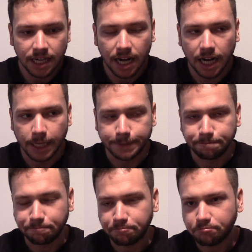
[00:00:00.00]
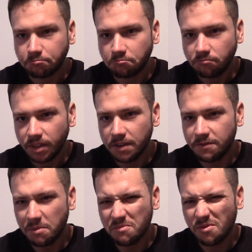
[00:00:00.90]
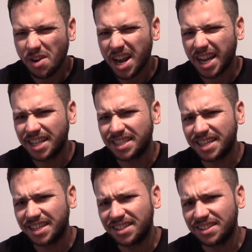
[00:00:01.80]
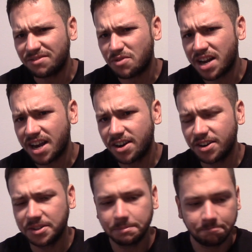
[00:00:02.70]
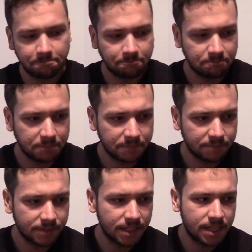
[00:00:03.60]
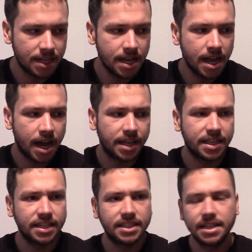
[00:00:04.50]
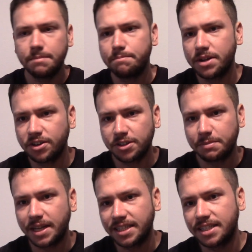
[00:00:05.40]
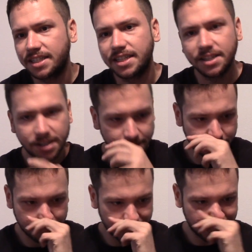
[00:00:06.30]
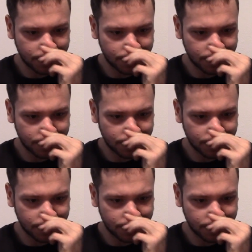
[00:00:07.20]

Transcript: Um, from what I can tell, what I heard, I think the bitter spiciness that you get from this